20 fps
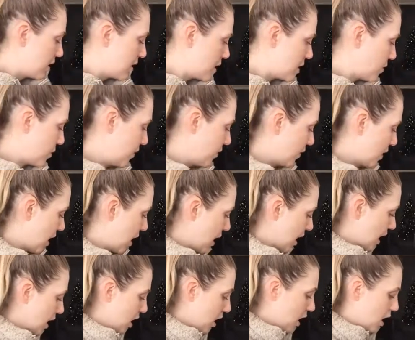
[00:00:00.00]
So we've
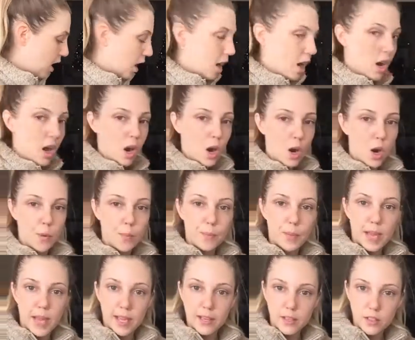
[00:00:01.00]
got our
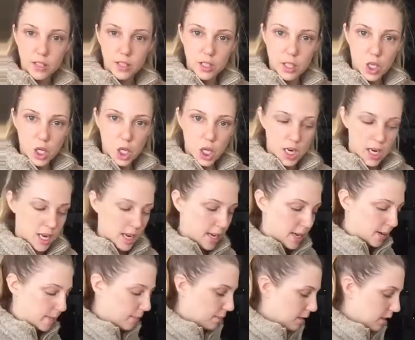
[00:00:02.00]
bagels
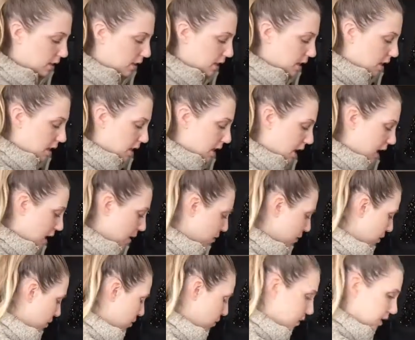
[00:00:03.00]
creamed, and now
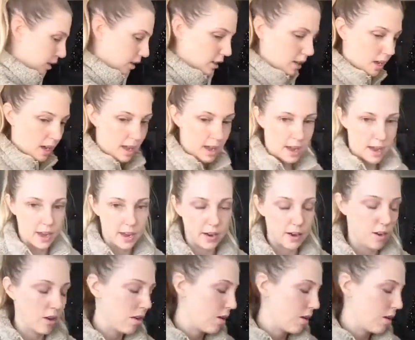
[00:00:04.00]
we're going to add